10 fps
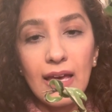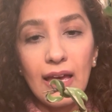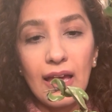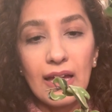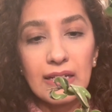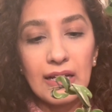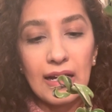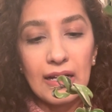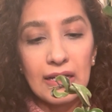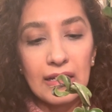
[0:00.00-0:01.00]
And
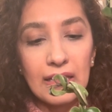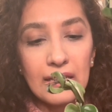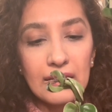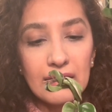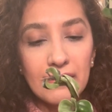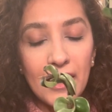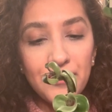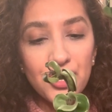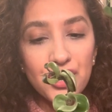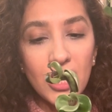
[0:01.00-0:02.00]
I
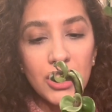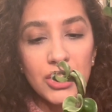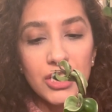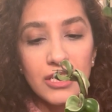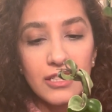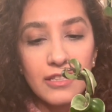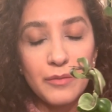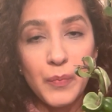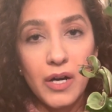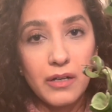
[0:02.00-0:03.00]
haven't changed the
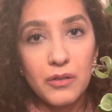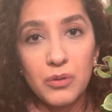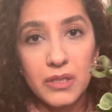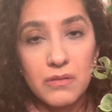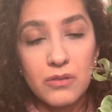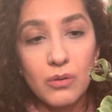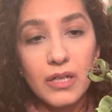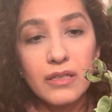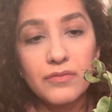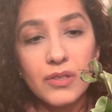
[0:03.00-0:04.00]
pot or the
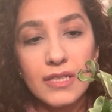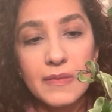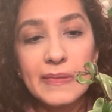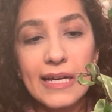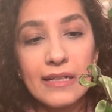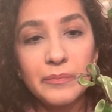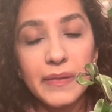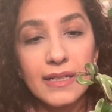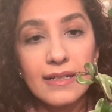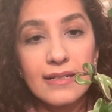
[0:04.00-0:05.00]
soil for this plant
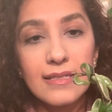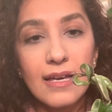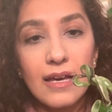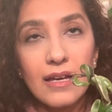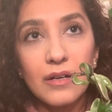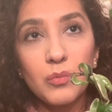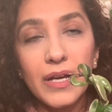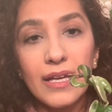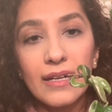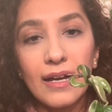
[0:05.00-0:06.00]
because
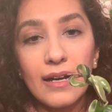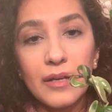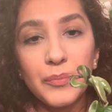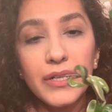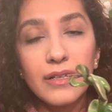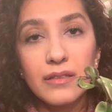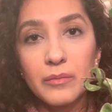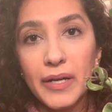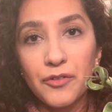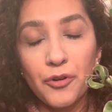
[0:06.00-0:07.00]
when I put it under
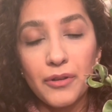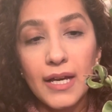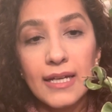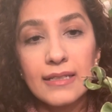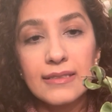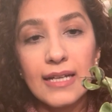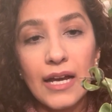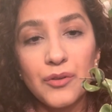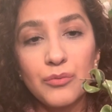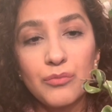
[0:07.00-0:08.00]
my grow lights,
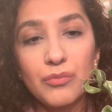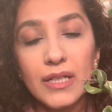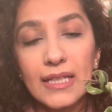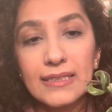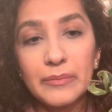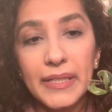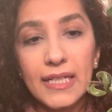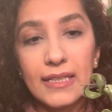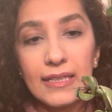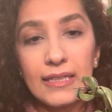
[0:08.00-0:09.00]
I realized
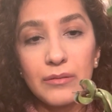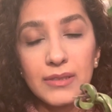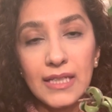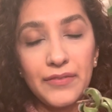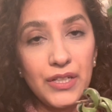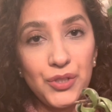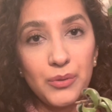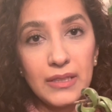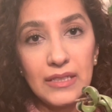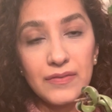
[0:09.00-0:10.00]
immediately it was having new
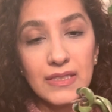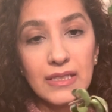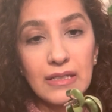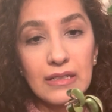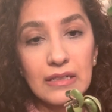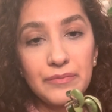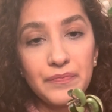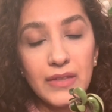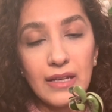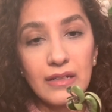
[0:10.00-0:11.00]
leaves.
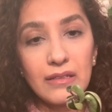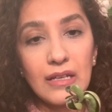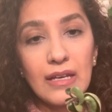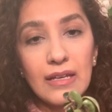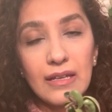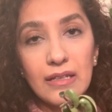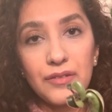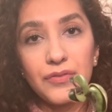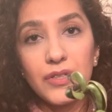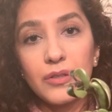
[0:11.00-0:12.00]
And
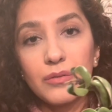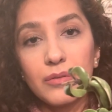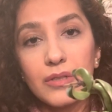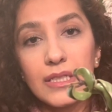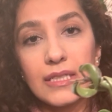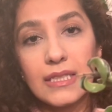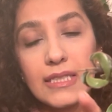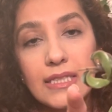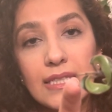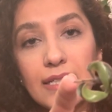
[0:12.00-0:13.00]
if you can
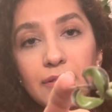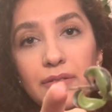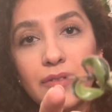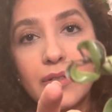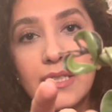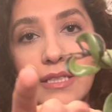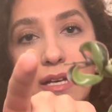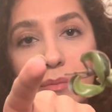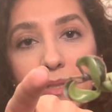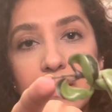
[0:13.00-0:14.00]
I don't know if you can
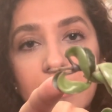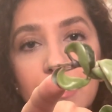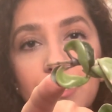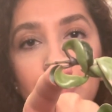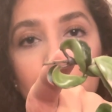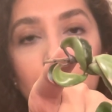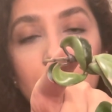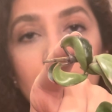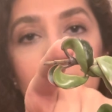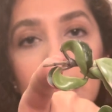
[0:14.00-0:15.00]
tell, but these
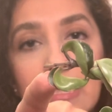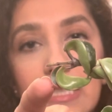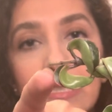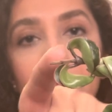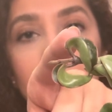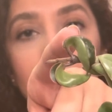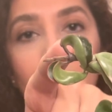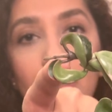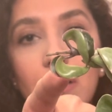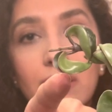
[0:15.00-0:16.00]
two leaves
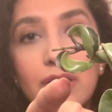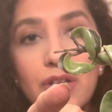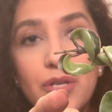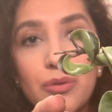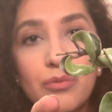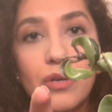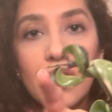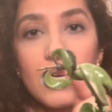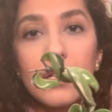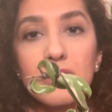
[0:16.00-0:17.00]
are new.
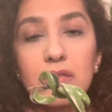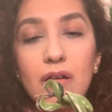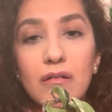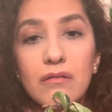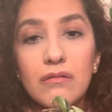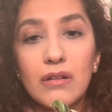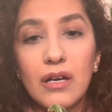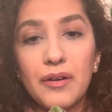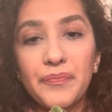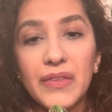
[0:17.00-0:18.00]
So
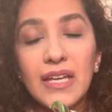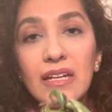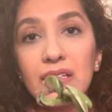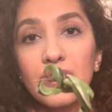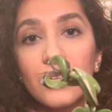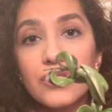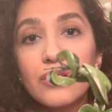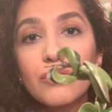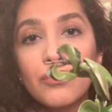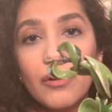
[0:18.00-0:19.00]
they're
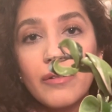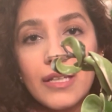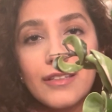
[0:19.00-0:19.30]
still growing.